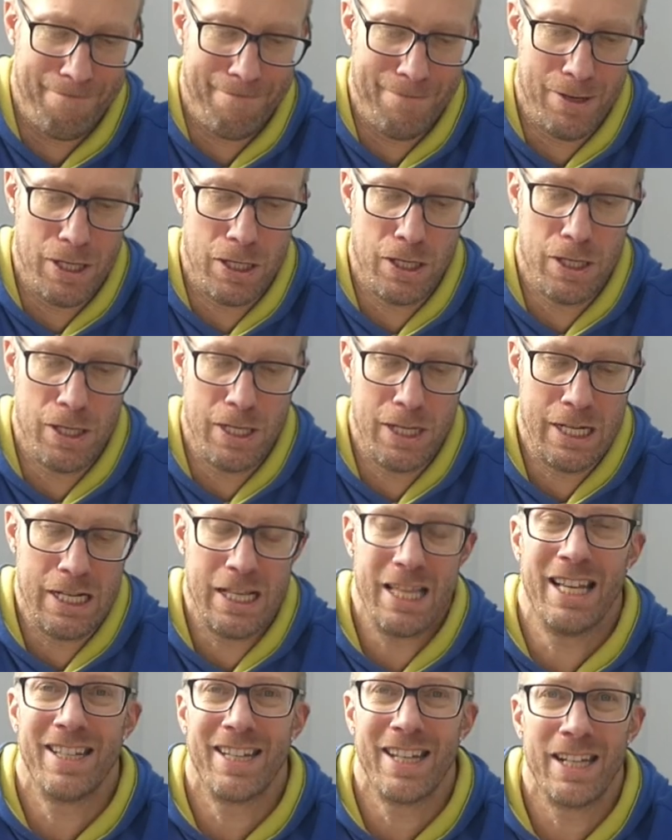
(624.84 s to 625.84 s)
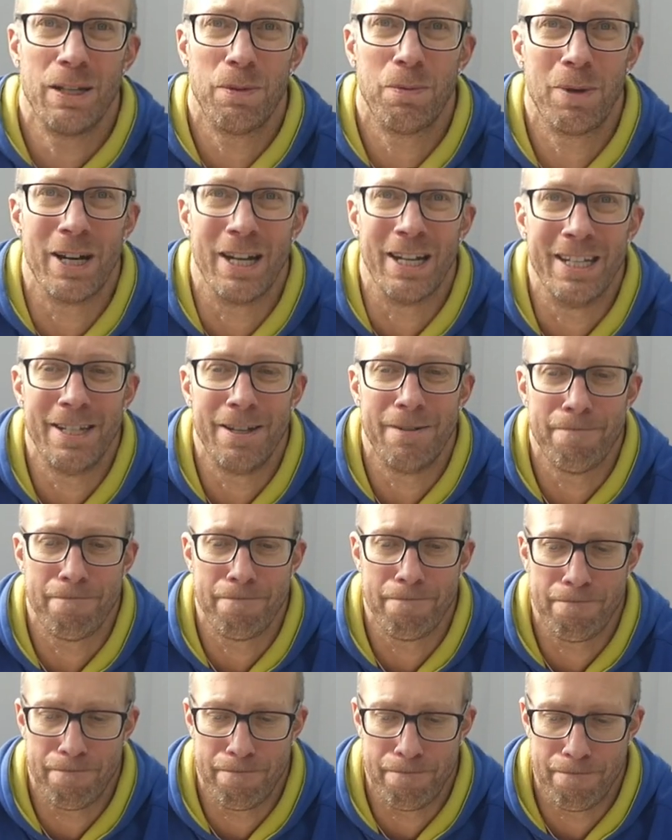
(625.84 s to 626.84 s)
I don't think there's any way
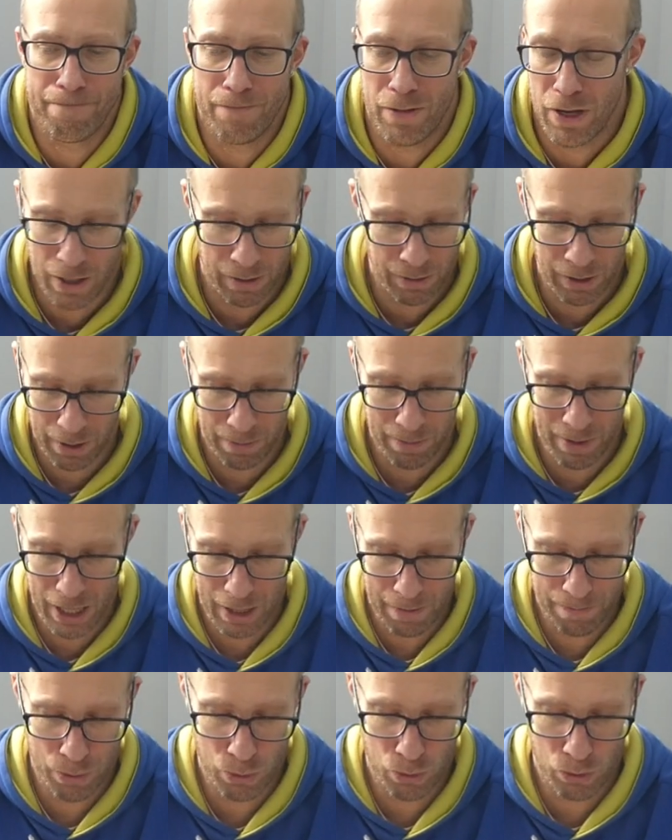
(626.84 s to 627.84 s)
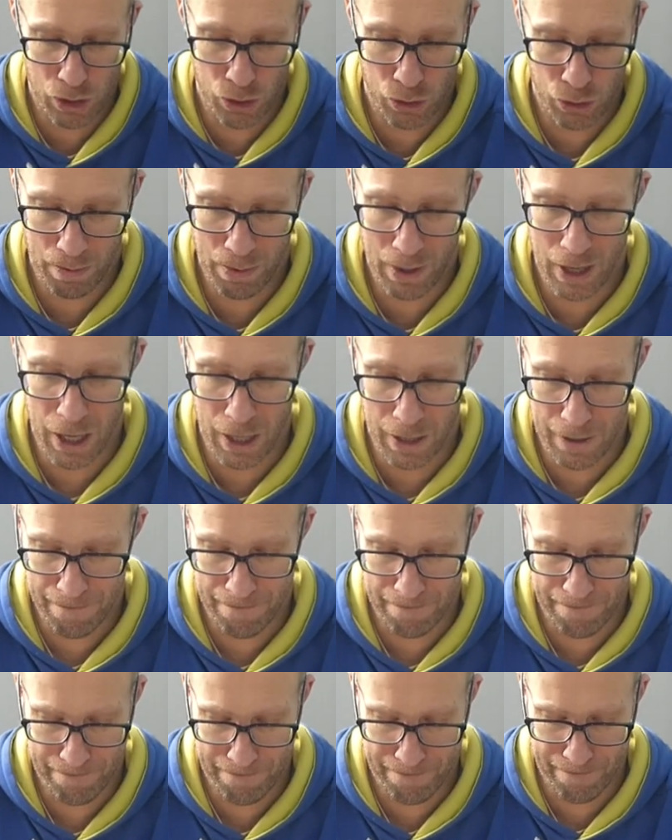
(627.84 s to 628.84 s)
I'm going to be able to pull those apart
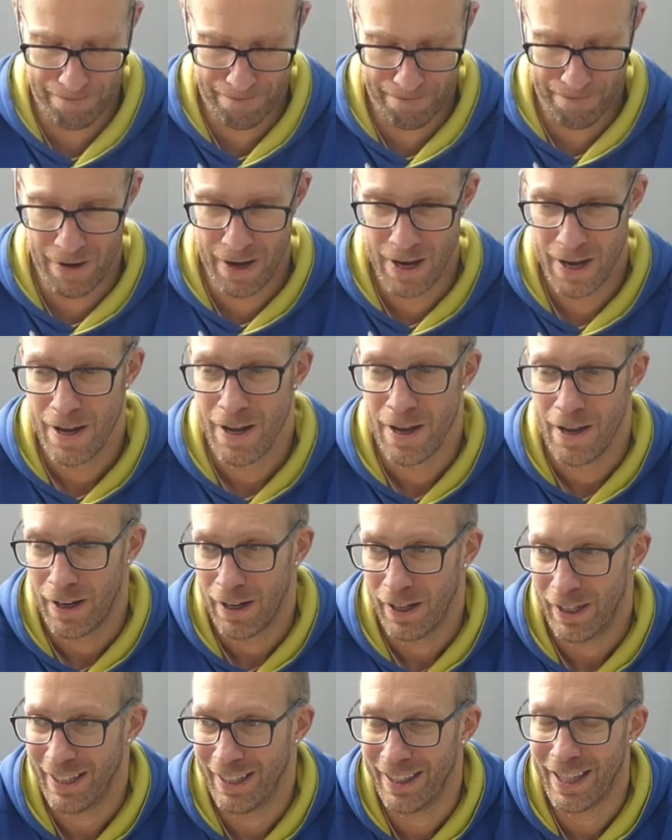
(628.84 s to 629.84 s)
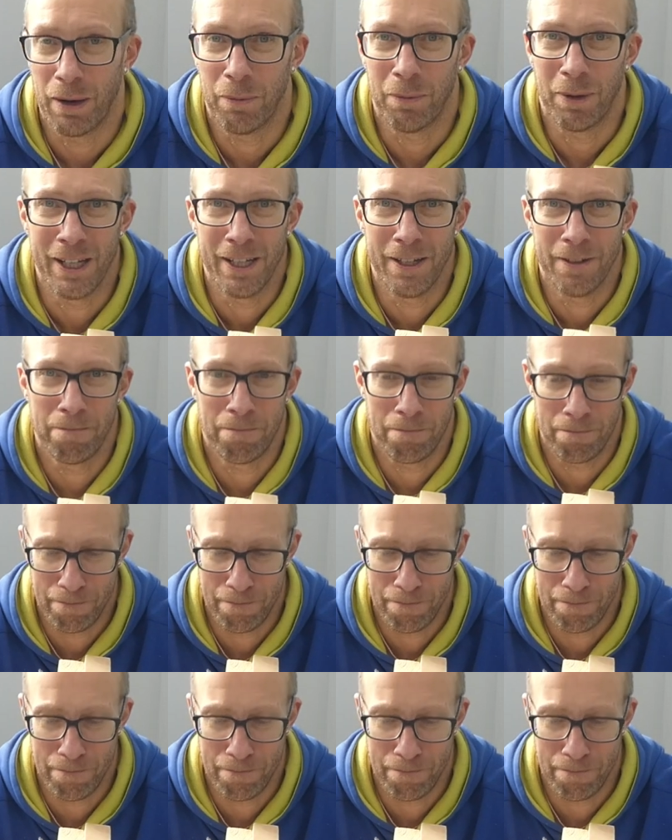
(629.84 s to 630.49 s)
that way.